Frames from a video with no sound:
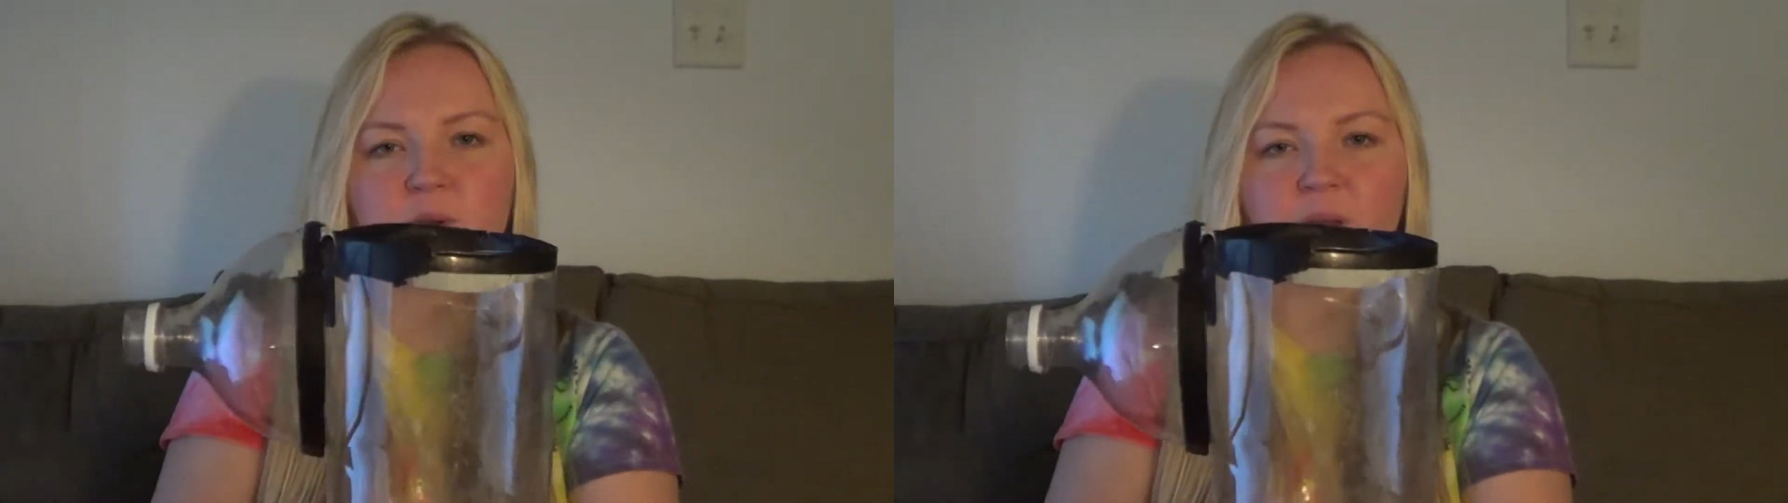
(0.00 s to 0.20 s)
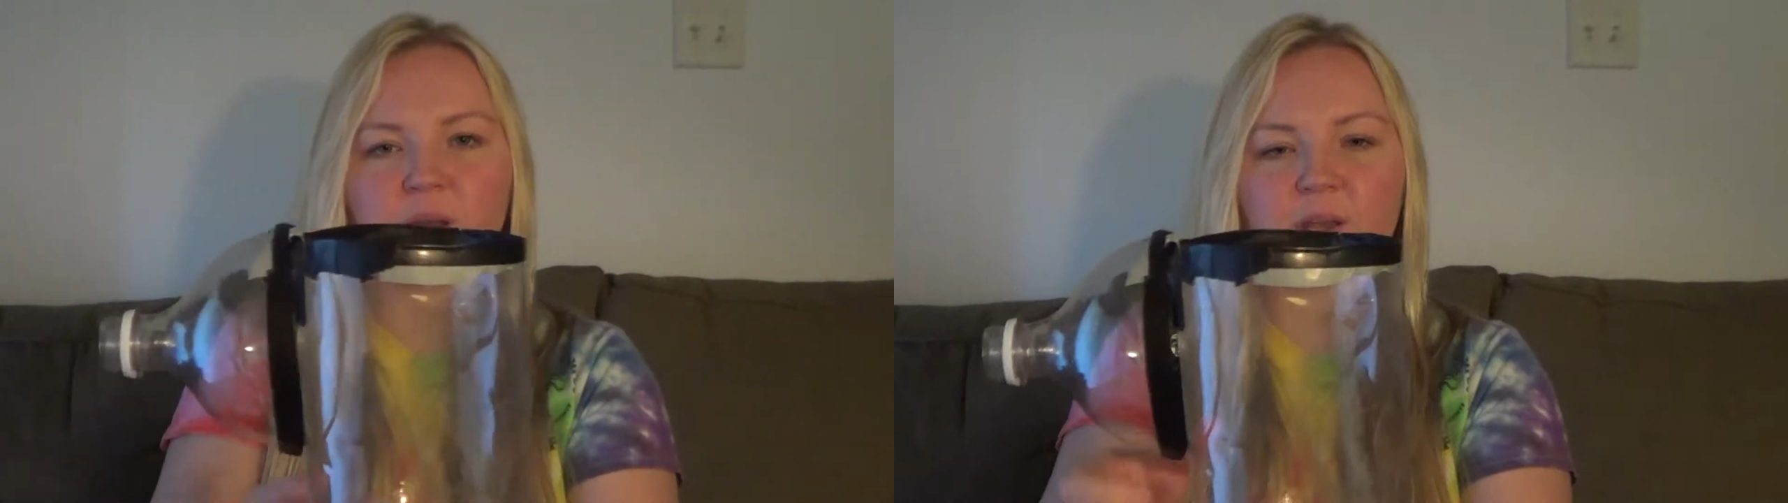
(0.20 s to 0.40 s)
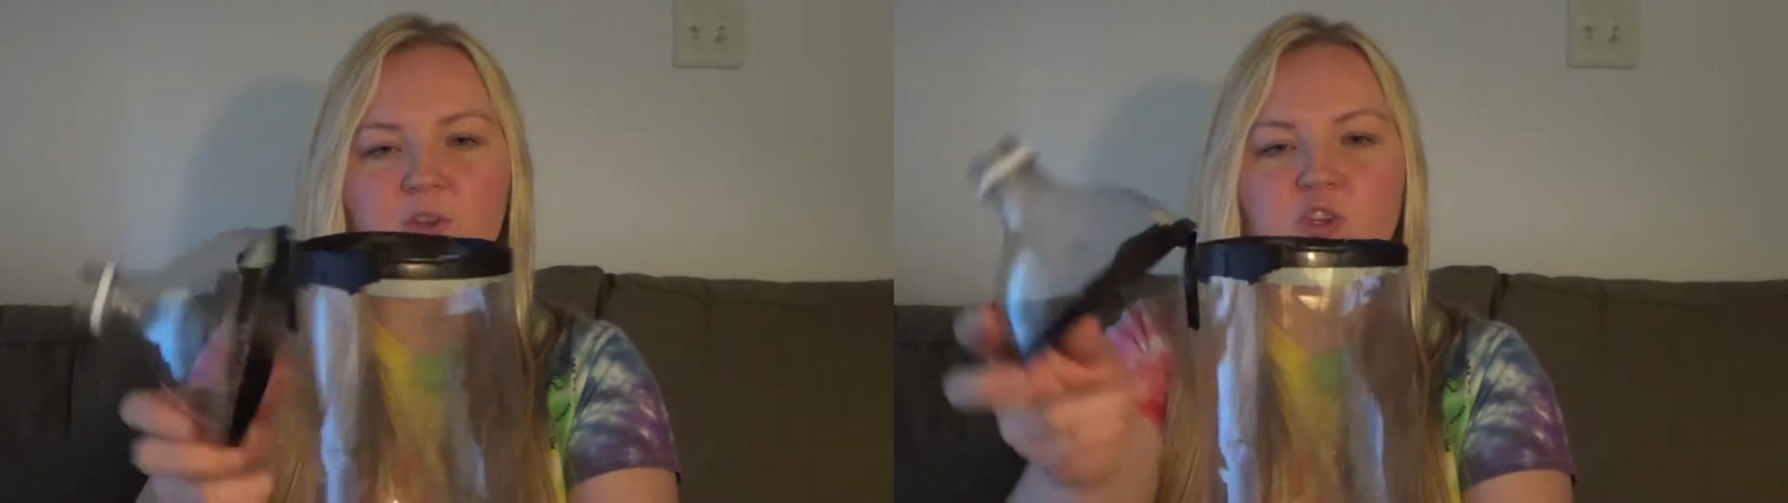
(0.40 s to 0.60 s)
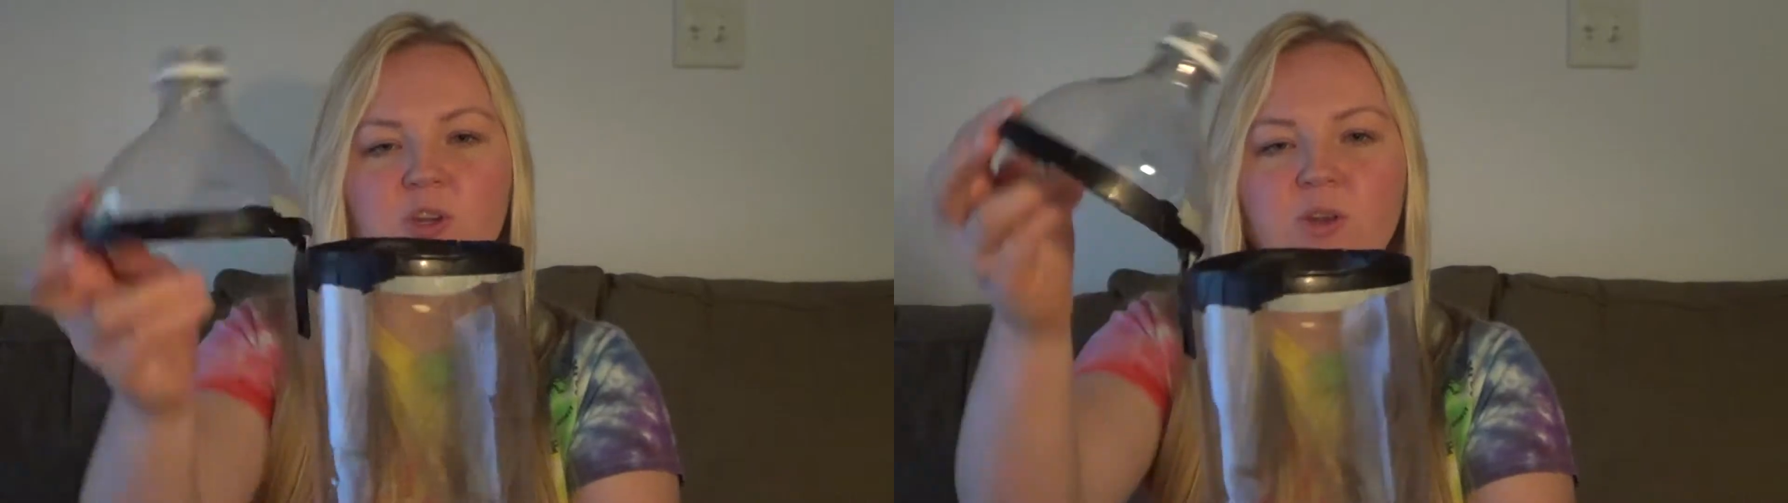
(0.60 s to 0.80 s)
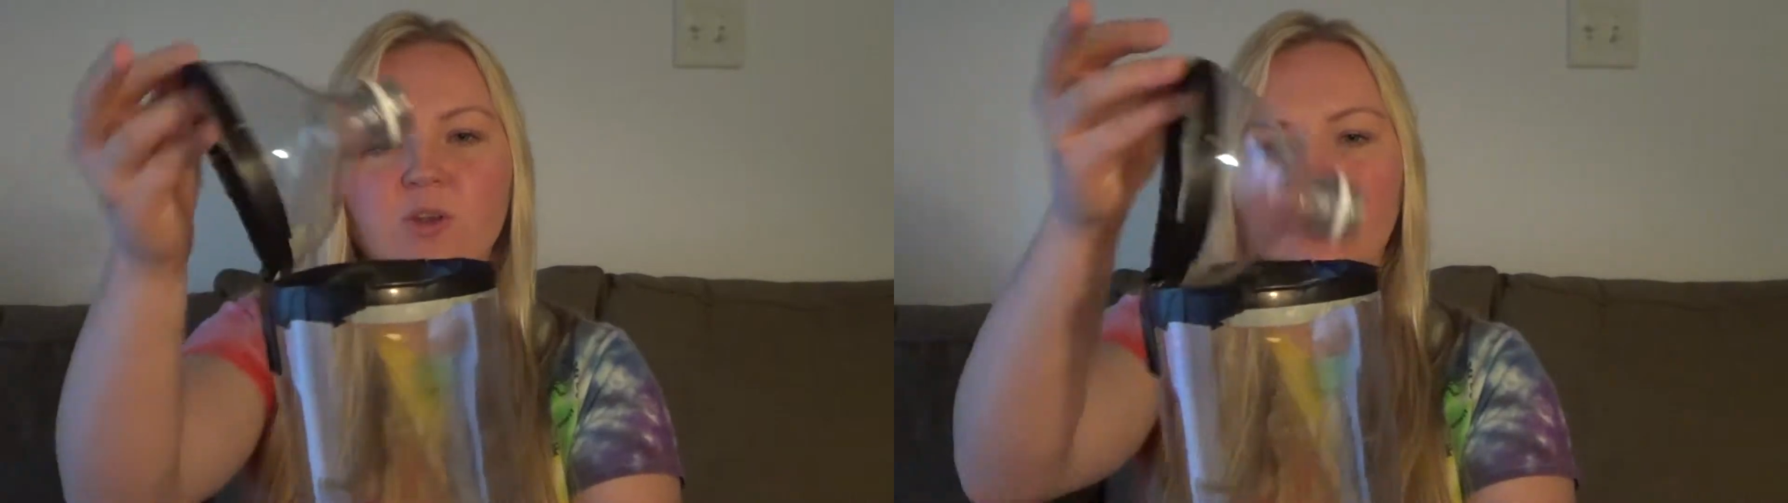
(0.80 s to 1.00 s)
gauge,
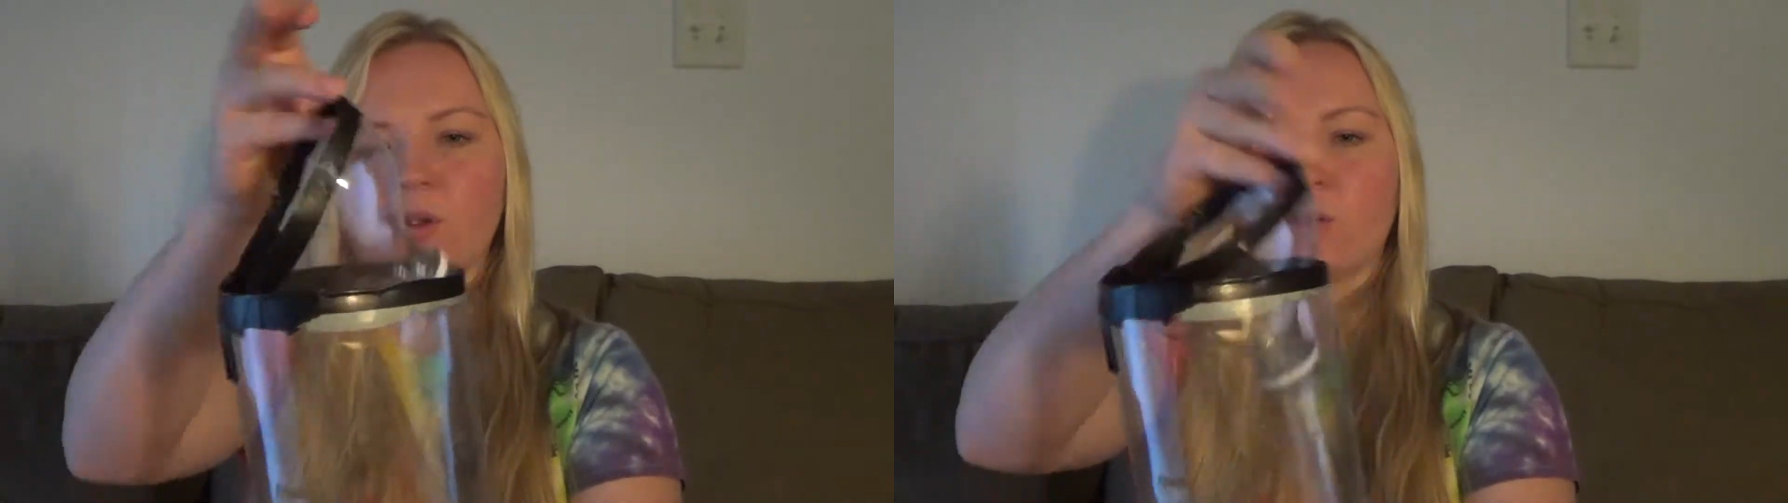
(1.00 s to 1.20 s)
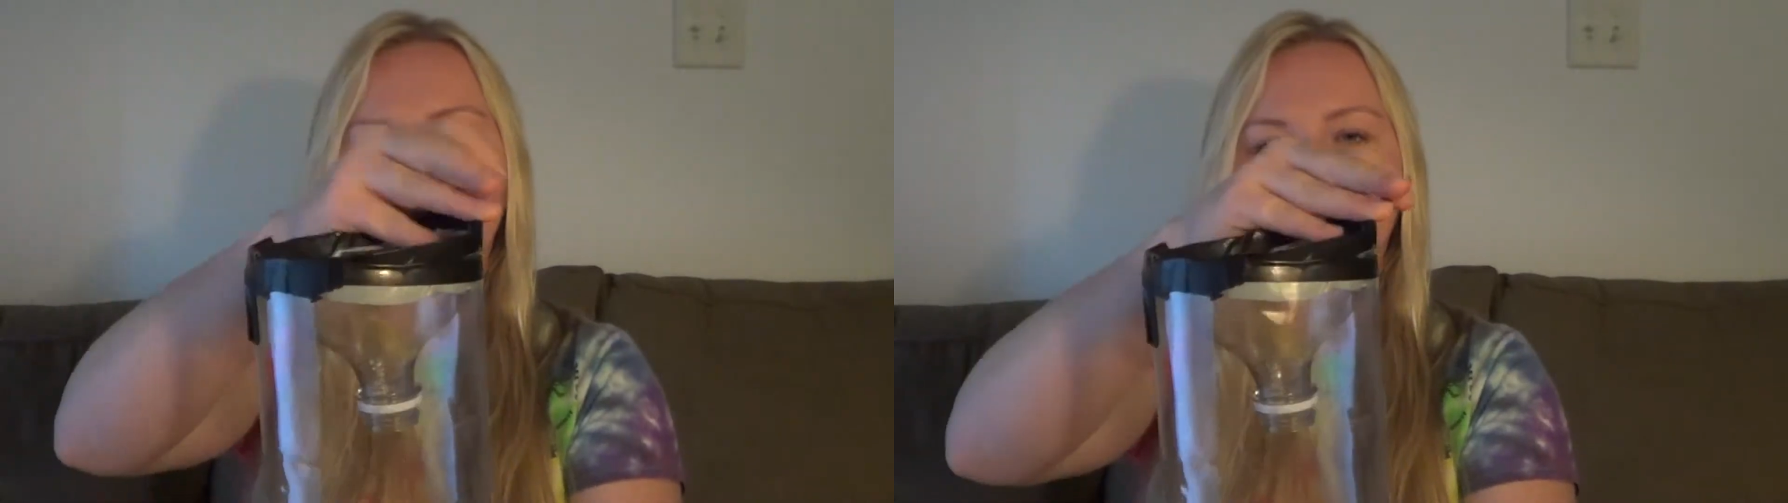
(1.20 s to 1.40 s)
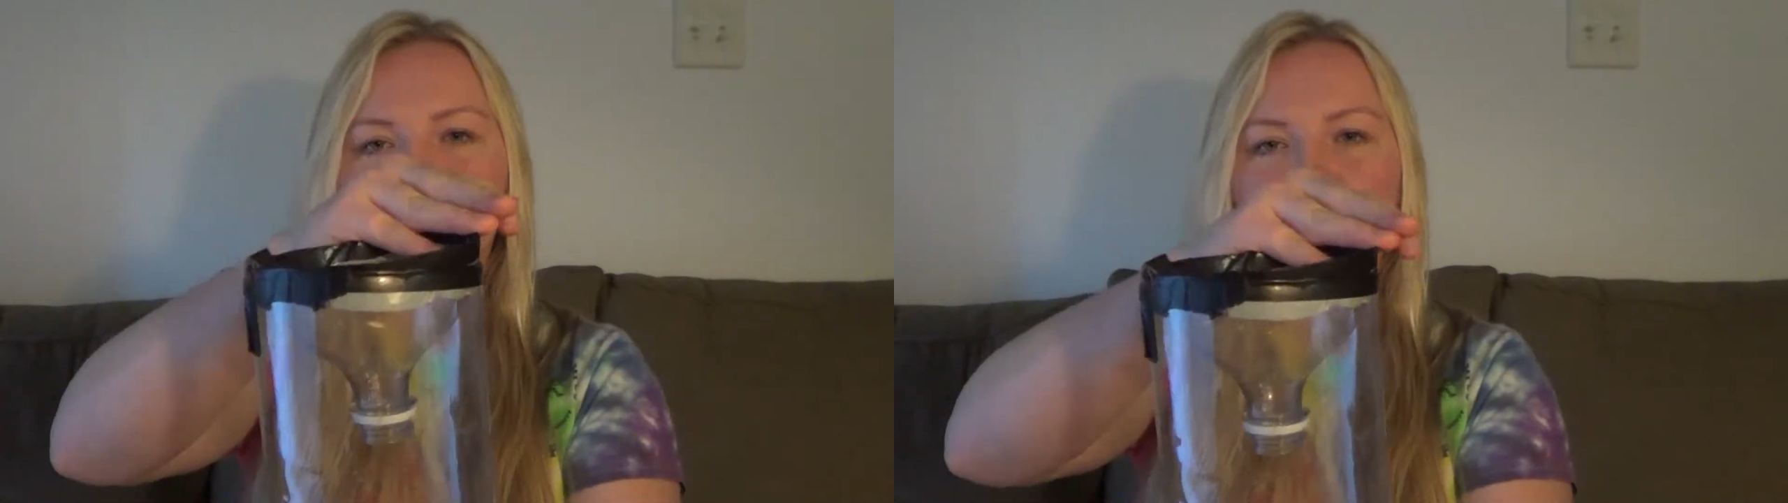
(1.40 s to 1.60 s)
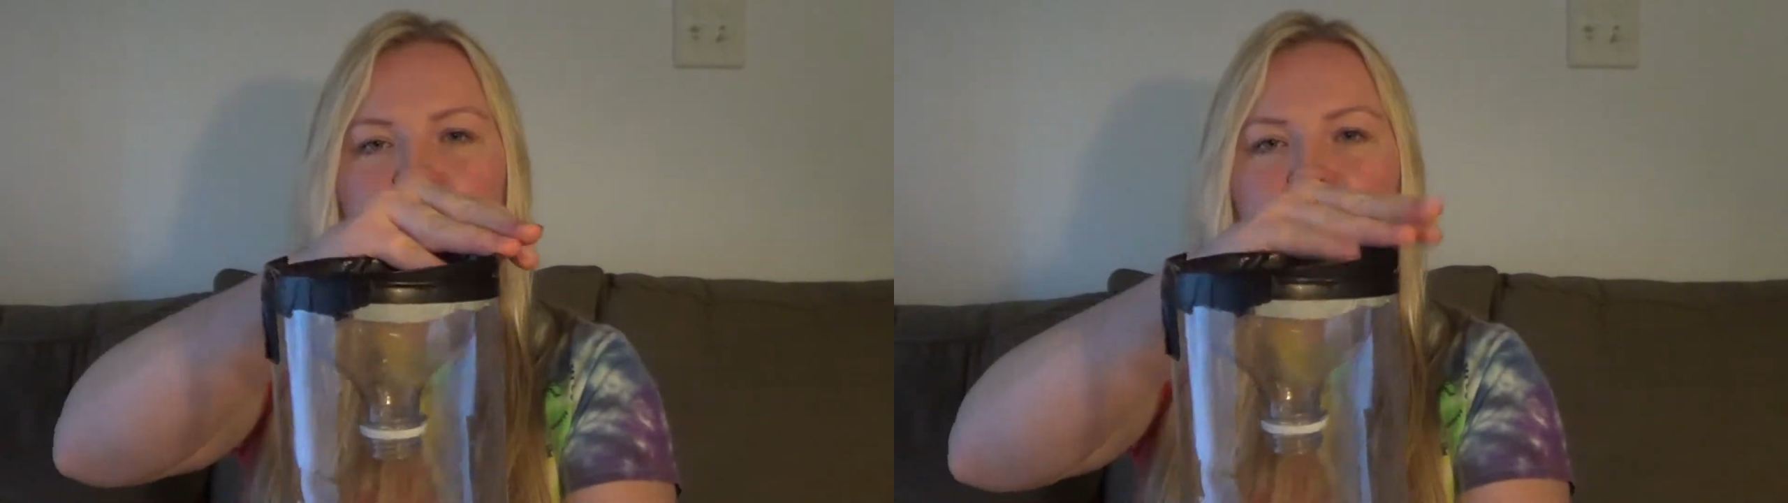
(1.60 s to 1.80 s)
rain